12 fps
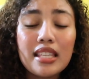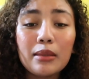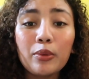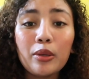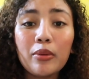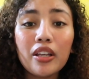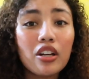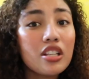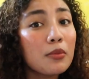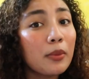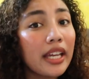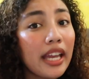Simply
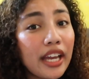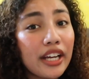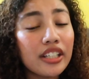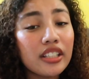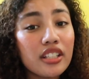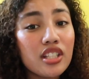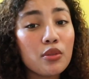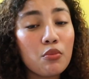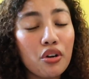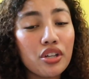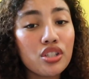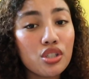because my hair needs
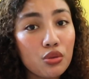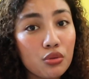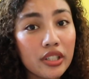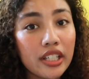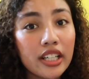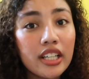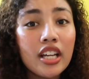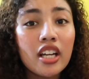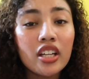moisture.